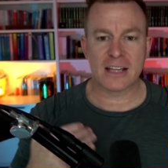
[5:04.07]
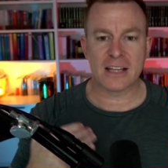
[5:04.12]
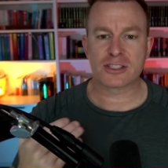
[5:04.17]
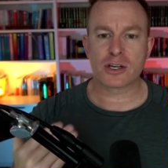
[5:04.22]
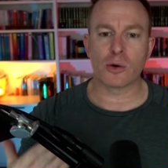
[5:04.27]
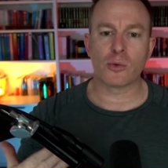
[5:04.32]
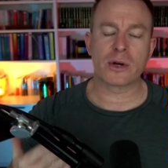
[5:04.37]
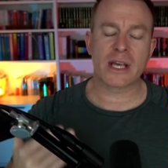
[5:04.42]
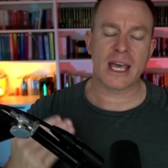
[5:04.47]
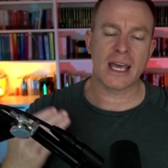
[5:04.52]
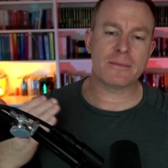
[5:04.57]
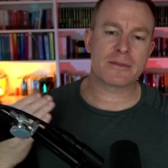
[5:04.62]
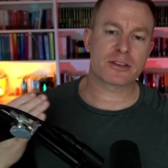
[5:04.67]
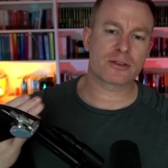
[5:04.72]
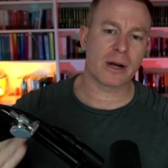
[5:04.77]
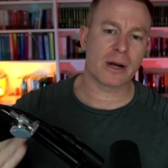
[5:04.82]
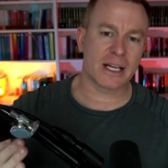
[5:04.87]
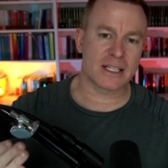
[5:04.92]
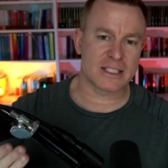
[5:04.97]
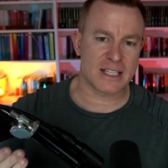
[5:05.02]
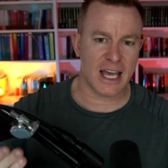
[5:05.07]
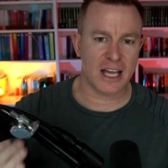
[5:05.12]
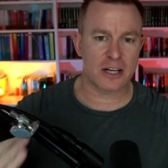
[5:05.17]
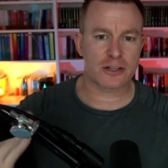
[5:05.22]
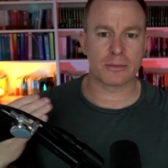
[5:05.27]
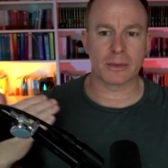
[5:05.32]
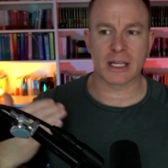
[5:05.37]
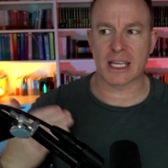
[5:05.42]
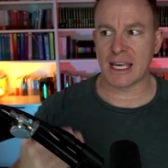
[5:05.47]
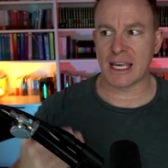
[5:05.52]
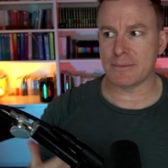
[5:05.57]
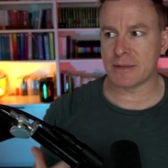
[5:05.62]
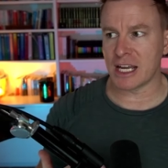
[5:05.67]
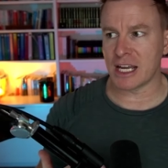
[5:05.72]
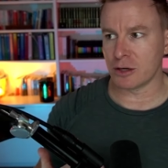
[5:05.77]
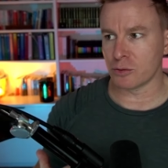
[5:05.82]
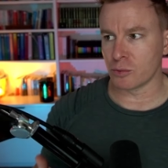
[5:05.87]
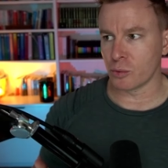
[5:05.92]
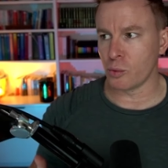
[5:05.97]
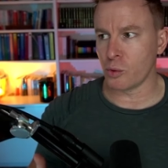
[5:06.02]
so it will keep throwing a tantrum and keep
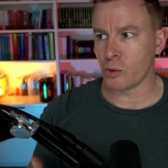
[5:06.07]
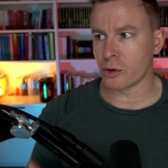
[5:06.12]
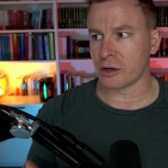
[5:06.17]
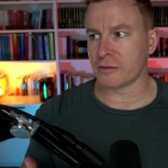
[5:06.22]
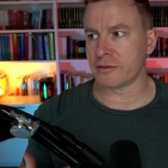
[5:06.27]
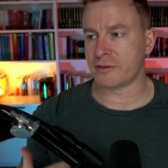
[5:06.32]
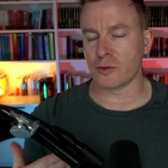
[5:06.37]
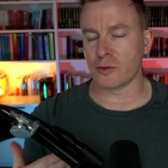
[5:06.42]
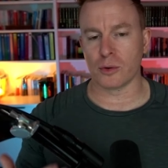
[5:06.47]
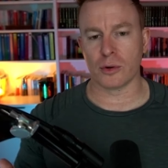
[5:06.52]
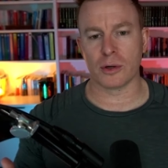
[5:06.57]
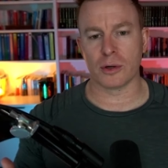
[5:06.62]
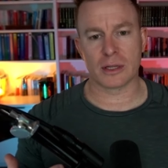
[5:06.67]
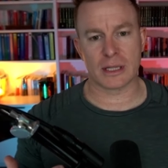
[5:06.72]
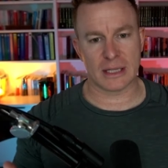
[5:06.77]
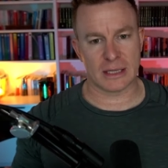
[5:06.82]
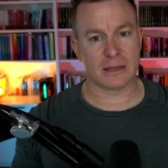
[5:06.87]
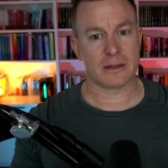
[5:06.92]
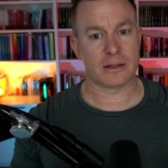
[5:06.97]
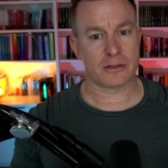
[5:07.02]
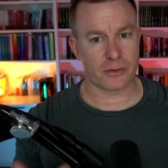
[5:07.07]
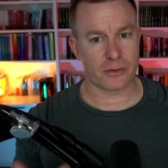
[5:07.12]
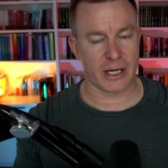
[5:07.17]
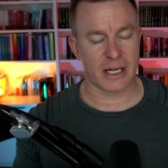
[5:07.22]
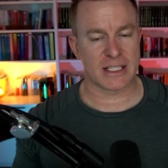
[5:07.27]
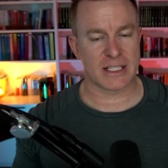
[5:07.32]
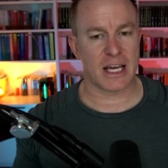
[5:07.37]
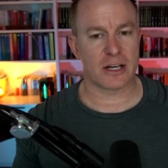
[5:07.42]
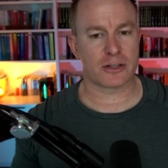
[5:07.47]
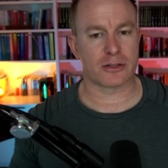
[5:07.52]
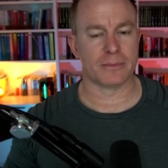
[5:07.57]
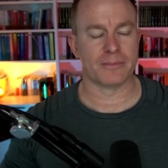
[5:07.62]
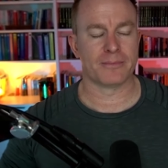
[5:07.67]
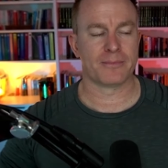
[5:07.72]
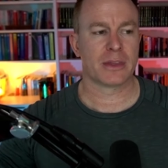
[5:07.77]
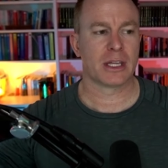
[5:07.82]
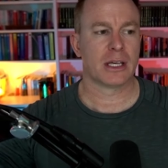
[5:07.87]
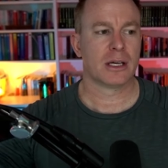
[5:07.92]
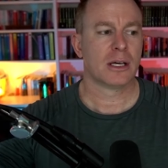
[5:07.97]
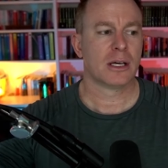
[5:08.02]
getting rewarded for throwing a tantrum.
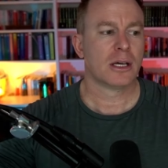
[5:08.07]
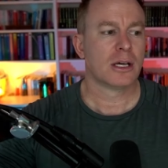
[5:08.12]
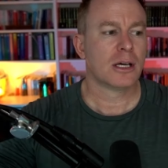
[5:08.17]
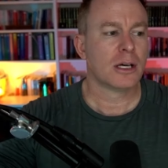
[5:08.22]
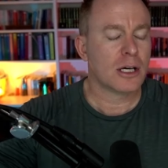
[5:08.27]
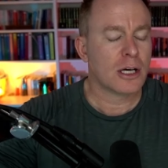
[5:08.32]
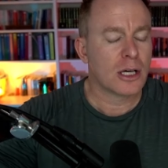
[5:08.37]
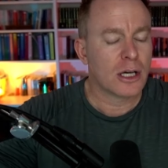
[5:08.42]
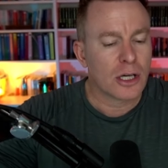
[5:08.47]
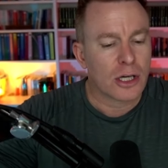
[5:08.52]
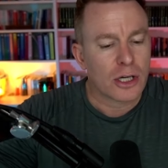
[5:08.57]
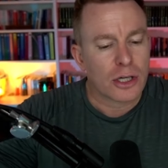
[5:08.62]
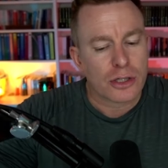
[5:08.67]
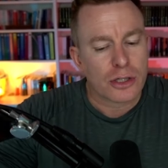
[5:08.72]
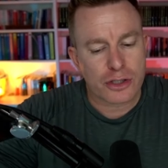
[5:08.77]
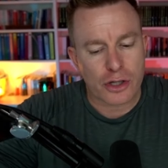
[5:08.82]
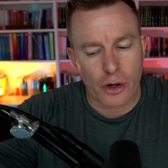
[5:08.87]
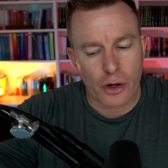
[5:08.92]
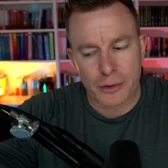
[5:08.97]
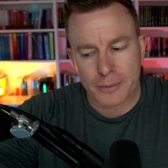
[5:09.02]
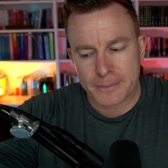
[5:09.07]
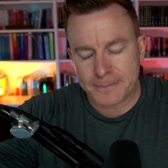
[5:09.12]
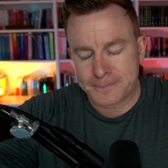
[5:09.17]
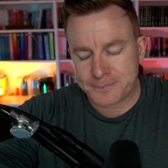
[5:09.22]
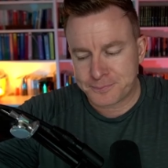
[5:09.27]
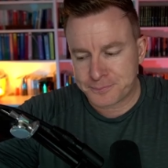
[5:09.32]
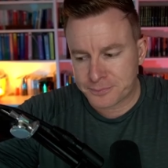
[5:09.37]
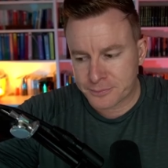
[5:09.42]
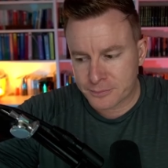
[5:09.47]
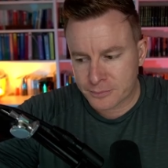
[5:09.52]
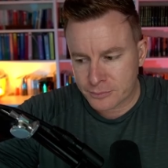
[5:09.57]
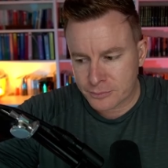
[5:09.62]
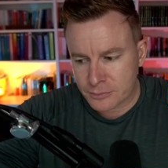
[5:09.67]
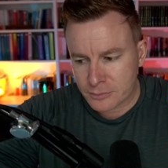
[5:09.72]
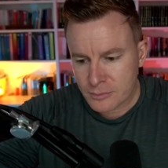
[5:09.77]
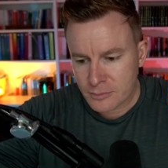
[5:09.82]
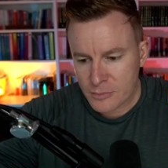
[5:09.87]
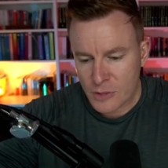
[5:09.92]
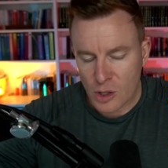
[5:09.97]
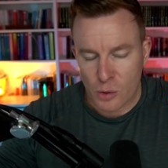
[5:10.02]
So
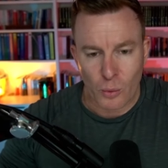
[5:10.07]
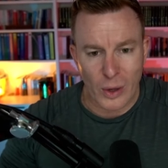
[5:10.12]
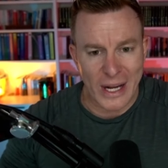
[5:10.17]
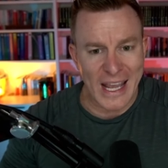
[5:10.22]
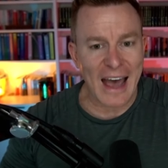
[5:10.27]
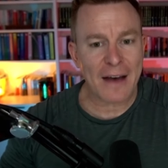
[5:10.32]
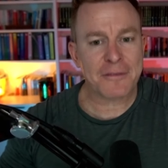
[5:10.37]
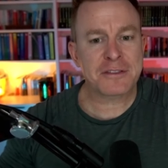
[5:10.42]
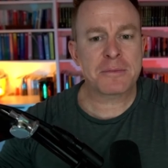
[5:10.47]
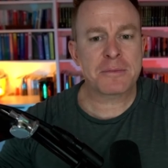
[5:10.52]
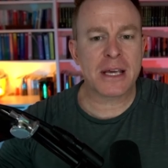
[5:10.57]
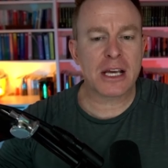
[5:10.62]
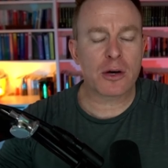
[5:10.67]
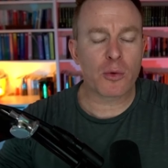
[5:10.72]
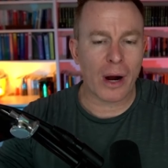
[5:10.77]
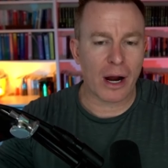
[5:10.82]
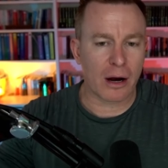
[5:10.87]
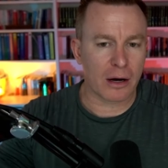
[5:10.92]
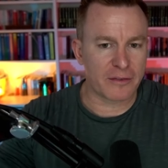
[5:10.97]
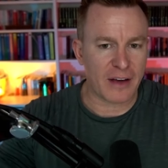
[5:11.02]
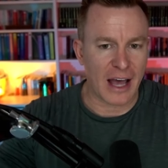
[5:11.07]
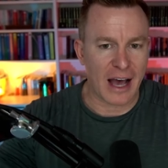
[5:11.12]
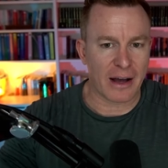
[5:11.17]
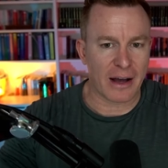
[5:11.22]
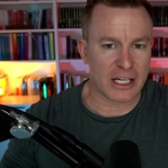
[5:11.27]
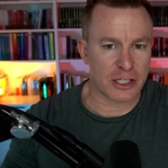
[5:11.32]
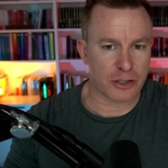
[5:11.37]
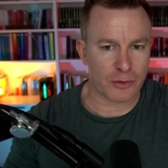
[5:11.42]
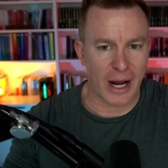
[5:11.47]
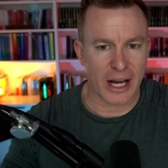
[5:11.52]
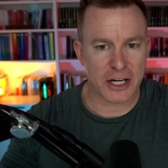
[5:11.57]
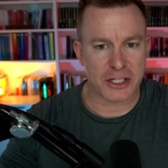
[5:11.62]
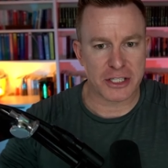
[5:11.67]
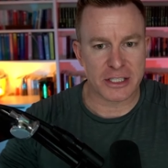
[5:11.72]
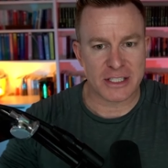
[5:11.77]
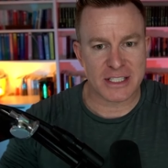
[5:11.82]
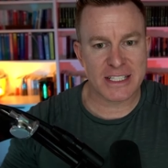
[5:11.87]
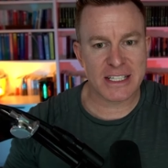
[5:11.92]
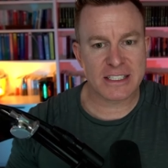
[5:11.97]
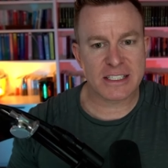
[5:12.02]
we have to be aware of our
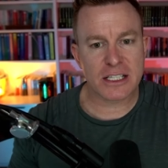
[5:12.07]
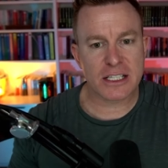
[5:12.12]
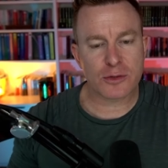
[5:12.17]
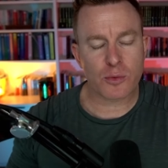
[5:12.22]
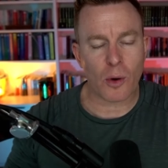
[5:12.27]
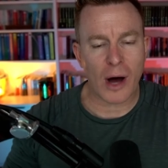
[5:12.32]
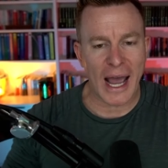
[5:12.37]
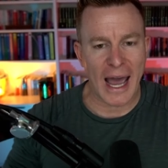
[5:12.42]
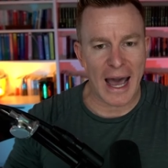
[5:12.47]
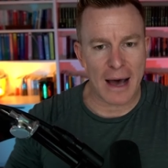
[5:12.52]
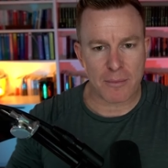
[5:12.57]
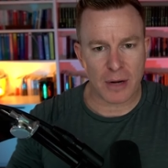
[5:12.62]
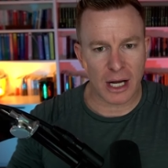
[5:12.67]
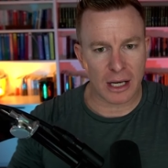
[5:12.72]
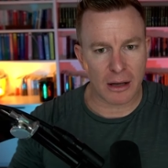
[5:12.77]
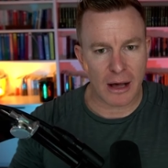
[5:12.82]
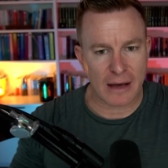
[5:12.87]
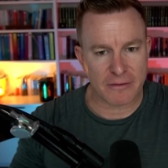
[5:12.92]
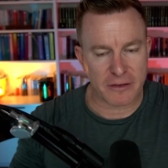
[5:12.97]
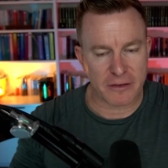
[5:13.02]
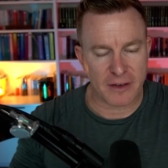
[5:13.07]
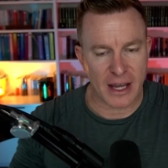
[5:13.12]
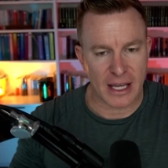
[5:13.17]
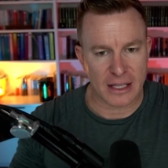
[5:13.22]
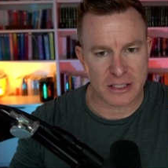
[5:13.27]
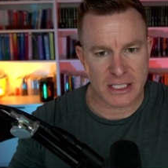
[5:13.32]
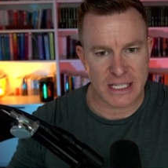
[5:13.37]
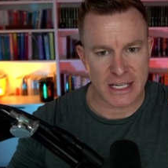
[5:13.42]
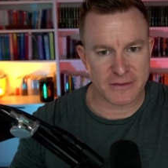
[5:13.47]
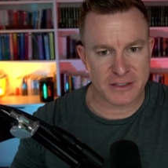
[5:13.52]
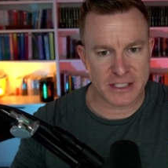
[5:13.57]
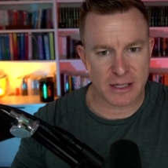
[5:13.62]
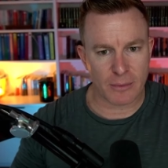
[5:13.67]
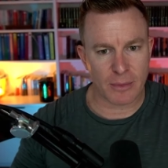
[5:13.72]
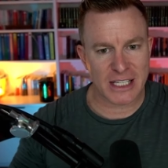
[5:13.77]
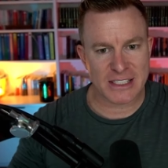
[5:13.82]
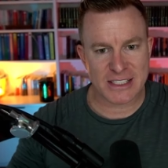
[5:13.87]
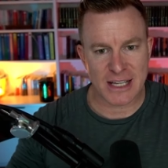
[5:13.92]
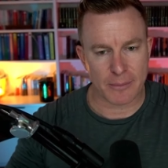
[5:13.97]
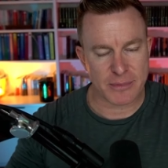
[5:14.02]
interactions. This is why at my live events, if someone
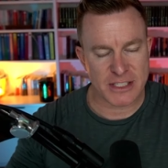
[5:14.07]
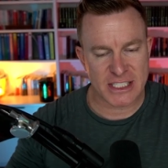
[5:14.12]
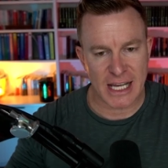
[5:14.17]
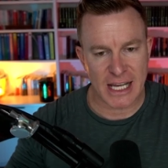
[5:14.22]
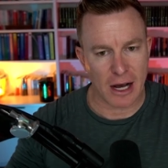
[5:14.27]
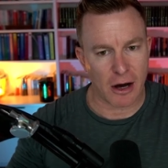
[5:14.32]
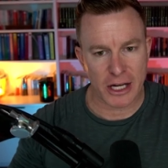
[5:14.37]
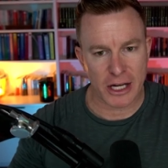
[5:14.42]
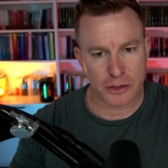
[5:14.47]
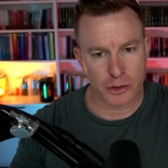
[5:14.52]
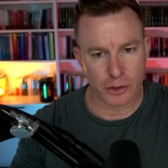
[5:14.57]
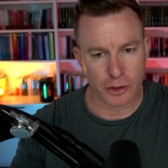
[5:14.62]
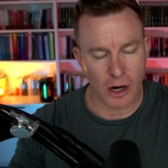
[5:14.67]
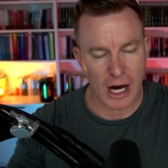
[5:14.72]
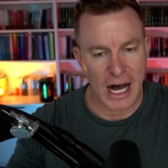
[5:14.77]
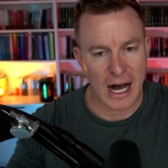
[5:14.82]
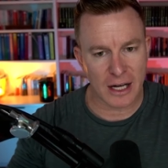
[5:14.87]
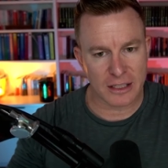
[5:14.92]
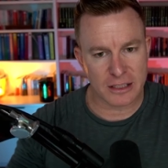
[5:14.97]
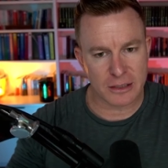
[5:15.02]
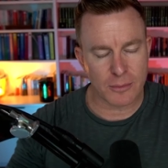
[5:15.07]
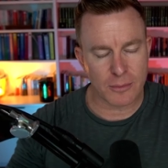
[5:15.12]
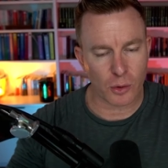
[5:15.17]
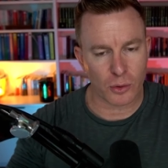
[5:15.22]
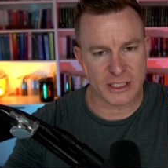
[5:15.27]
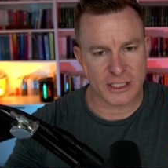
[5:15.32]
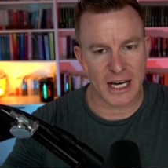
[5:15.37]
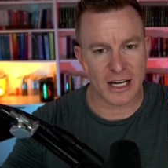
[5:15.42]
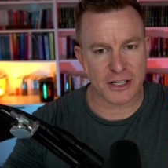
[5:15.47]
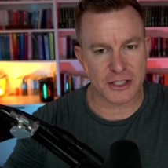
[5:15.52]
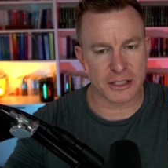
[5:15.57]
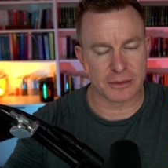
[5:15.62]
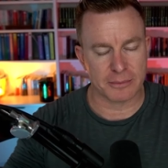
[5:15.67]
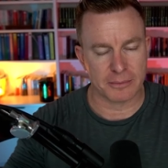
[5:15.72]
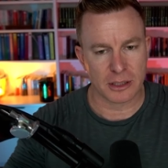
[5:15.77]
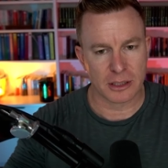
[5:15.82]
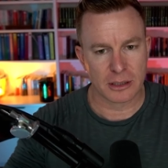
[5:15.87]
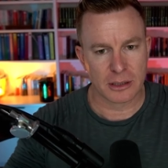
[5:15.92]
is upset, I do not hug them or touch them.